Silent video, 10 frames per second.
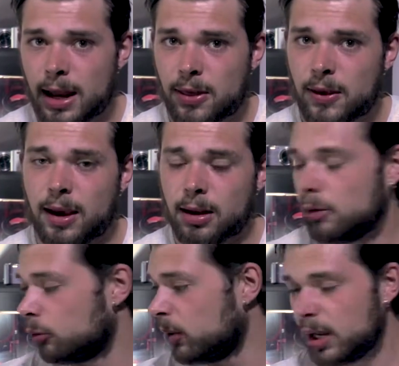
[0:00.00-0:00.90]
anything,
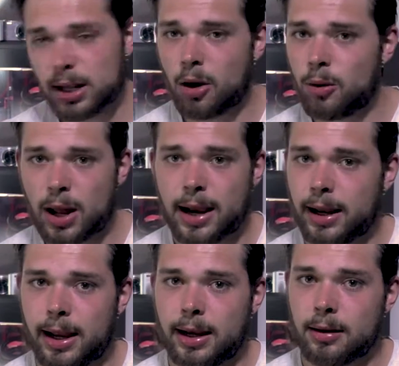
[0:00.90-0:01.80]
really low
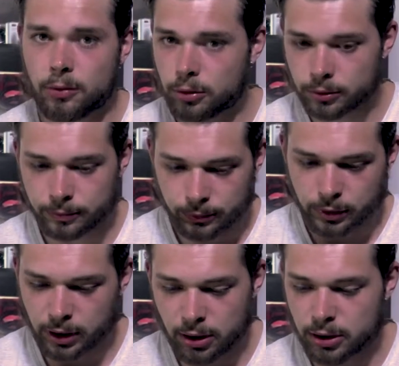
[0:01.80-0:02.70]
lighting, or
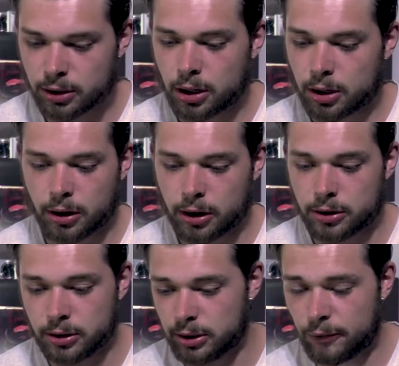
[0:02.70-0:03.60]
there are
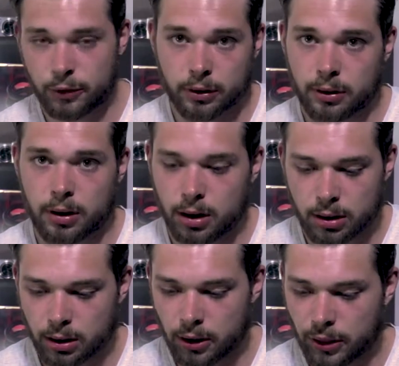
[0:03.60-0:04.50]
a
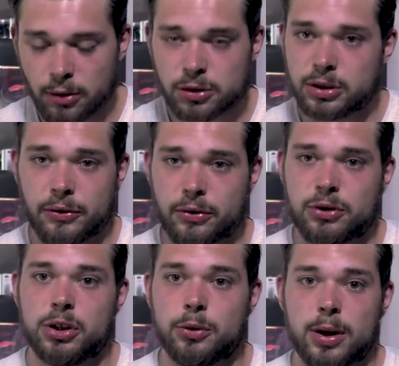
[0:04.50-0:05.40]
thousand
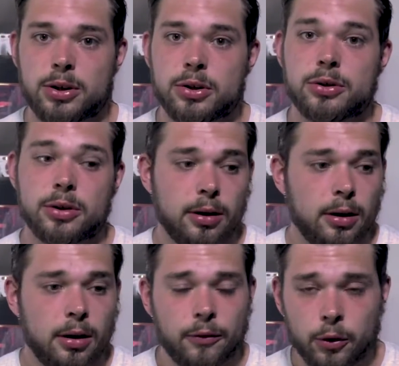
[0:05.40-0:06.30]
different situations
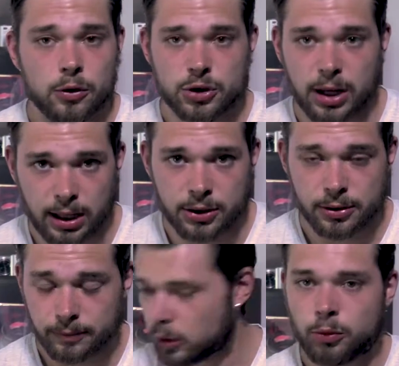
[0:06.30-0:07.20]
for your
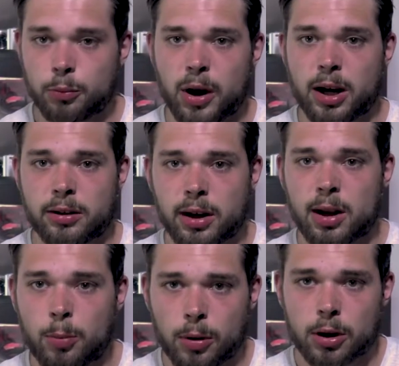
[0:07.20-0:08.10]
settings. So to break it in
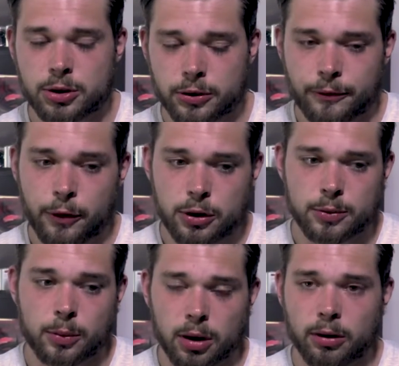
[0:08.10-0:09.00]
little parts,
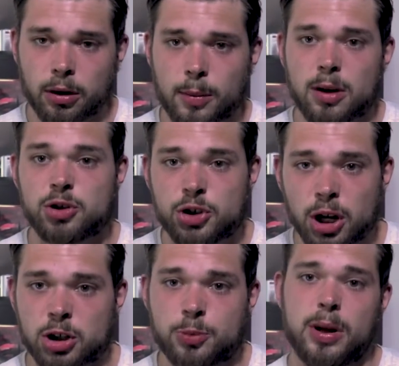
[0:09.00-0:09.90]
first we're gonna talk about
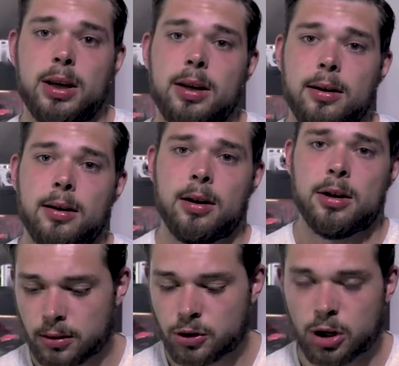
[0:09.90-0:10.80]
shutter speed.
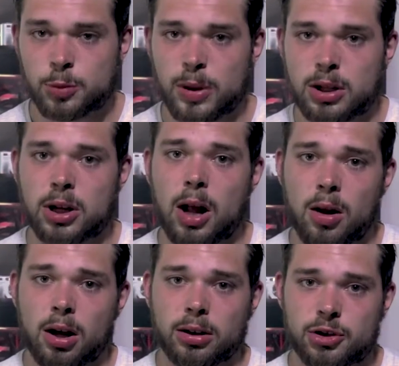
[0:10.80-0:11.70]
The shutter speed is
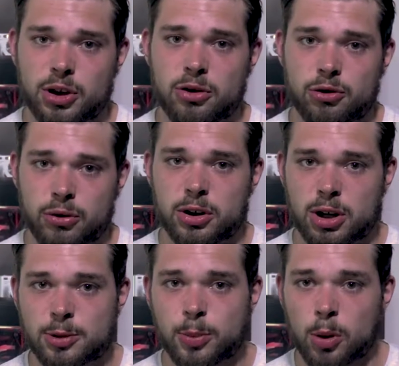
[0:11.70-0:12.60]
how long the sensor
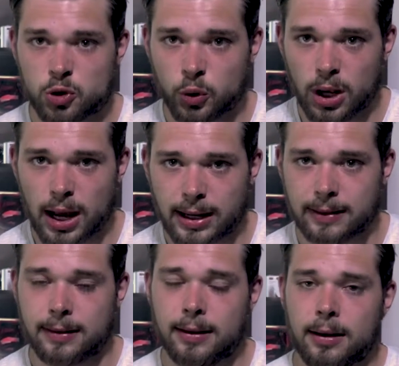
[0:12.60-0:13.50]
is exposed to
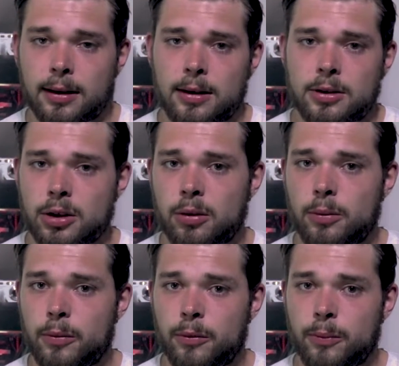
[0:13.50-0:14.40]
light. So,